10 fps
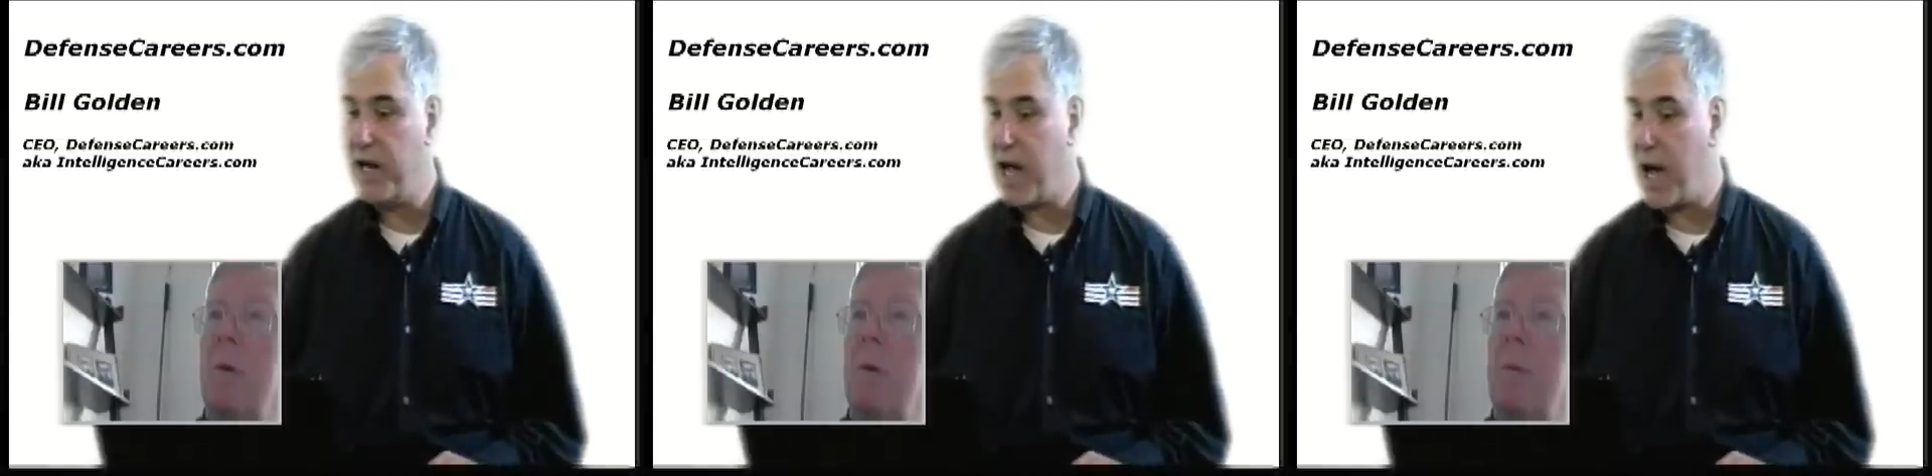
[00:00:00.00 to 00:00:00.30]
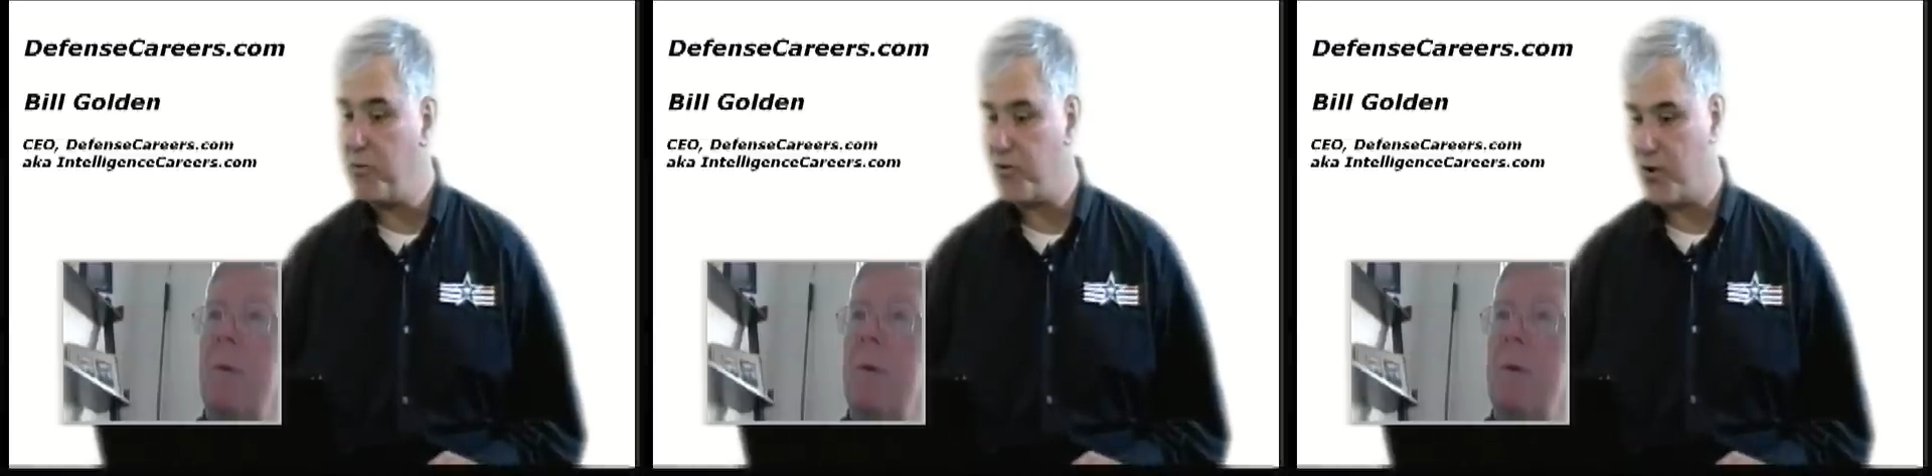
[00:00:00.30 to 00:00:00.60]

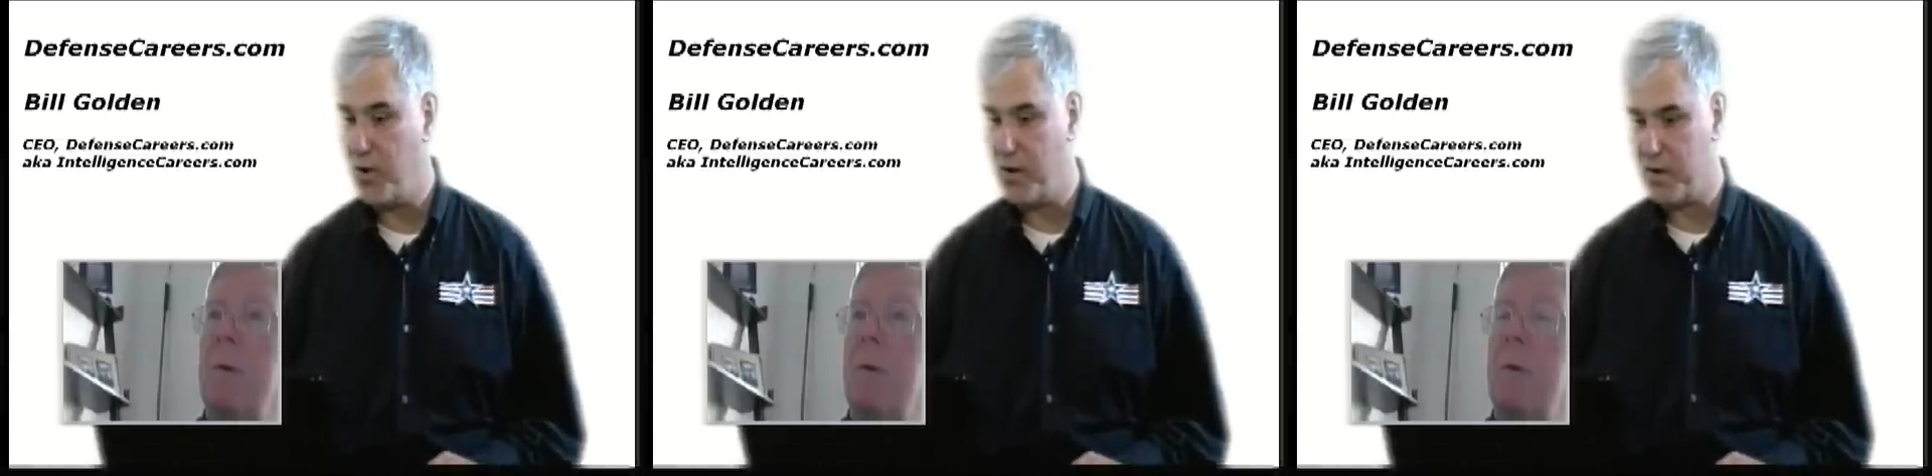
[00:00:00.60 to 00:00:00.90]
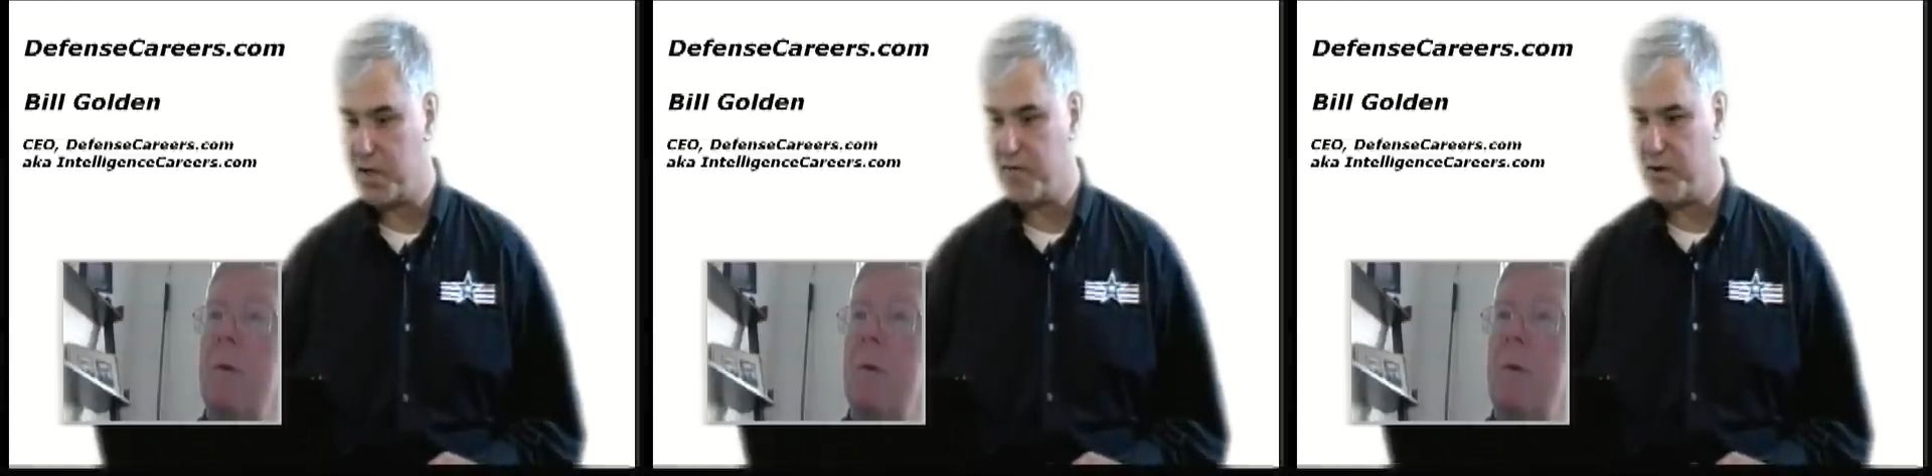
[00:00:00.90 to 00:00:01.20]

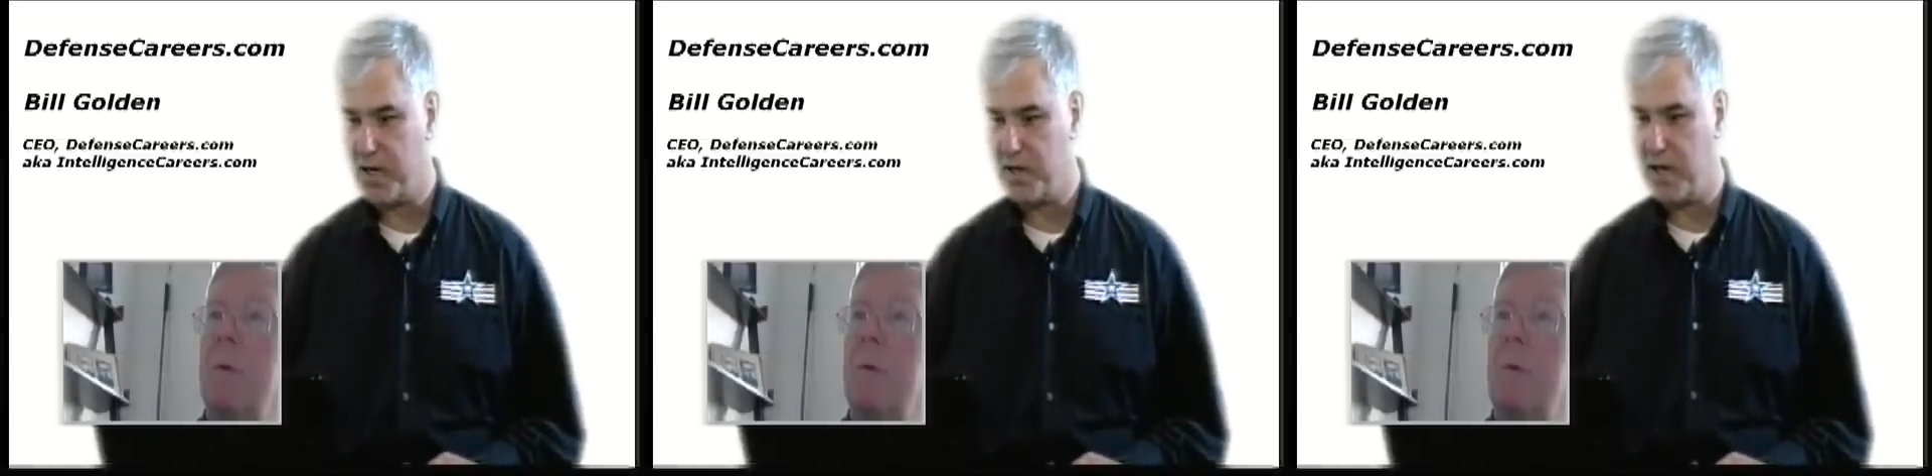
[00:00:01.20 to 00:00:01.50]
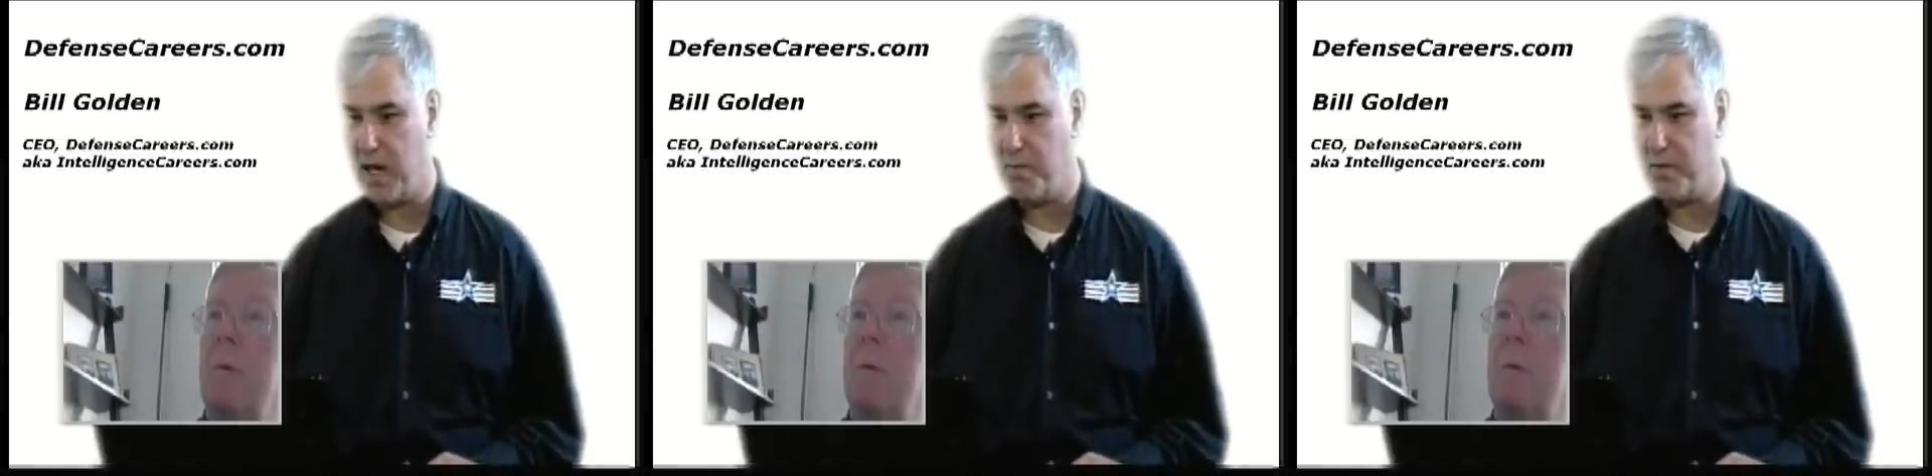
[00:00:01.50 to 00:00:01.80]
Comptrollers, for
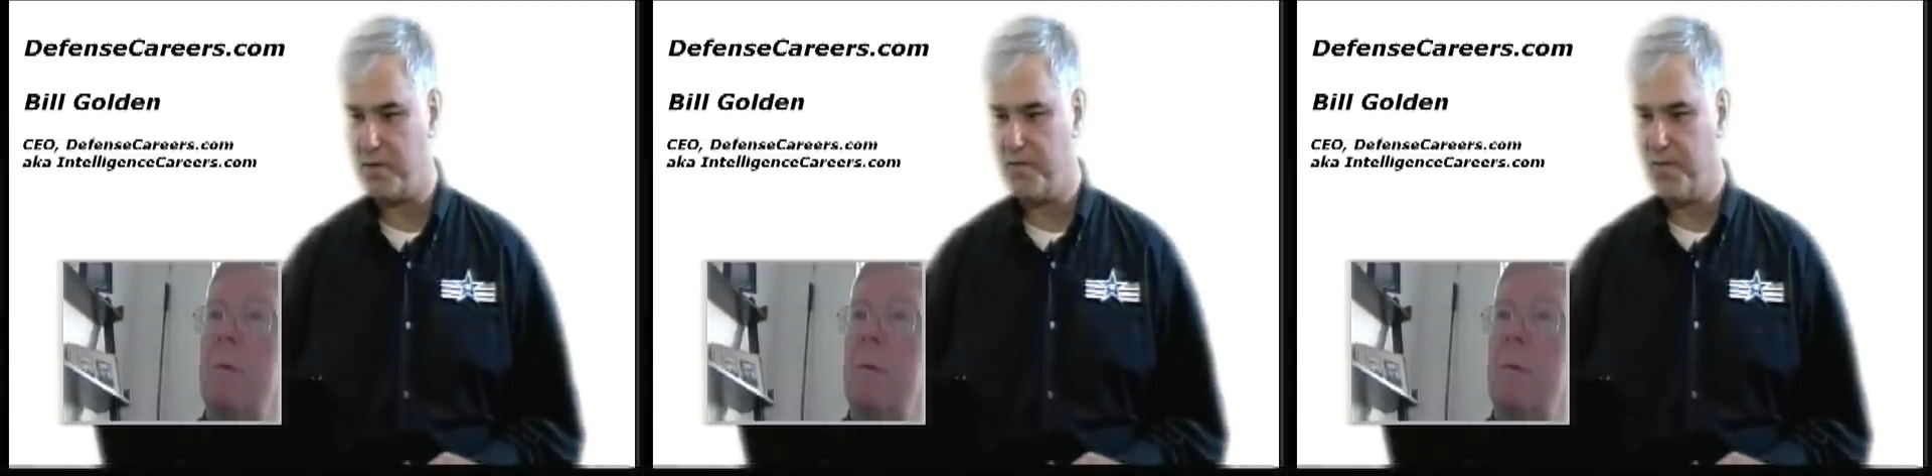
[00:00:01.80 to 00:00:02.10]
example,